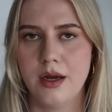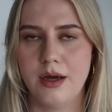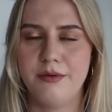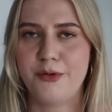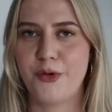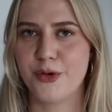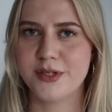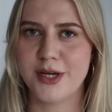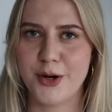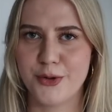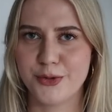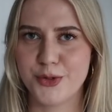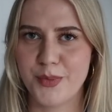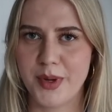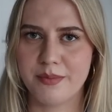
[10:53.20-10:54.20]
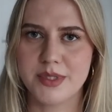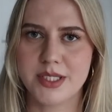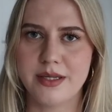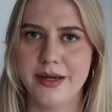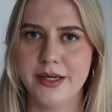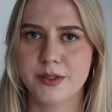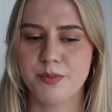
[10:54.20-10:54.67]
of course I also make
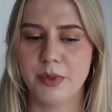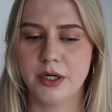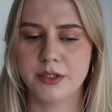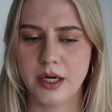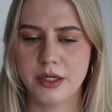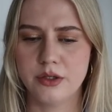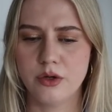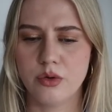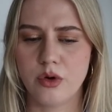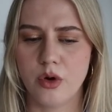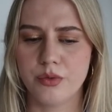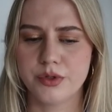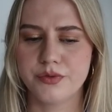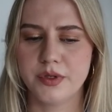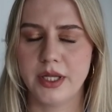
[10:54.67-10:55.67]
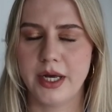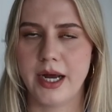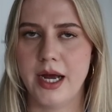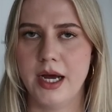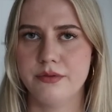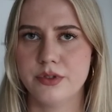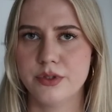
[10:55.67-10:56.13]
mistakes, but I don't always feel like I
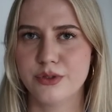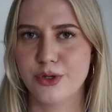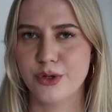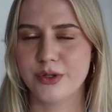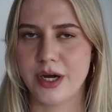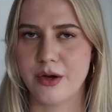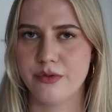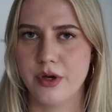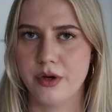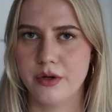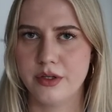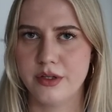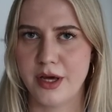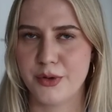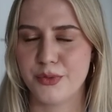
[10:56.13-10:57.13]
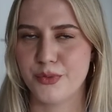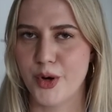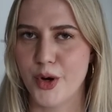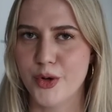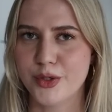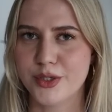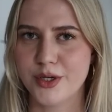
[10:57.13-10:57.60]
have to go down that
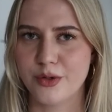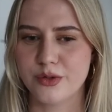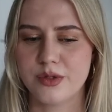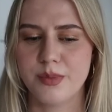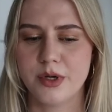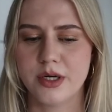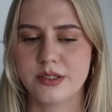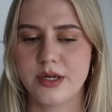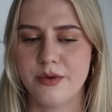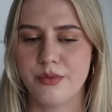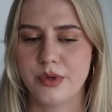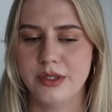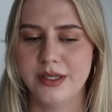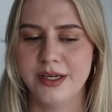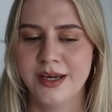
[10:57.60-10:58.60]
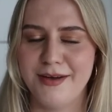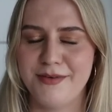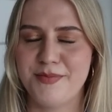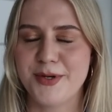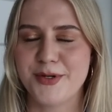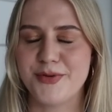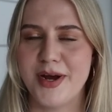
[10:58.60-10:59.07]
road, also because I really have
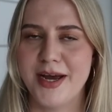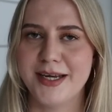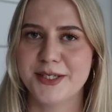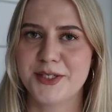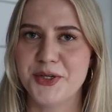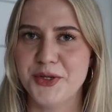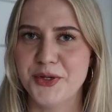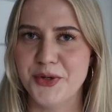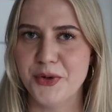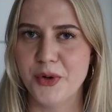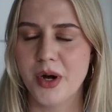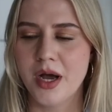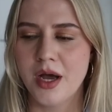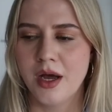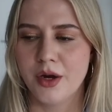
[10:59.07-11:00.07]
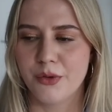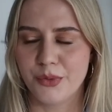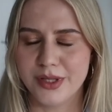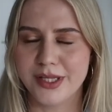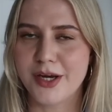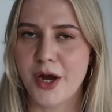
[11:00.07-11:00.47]
been trying to really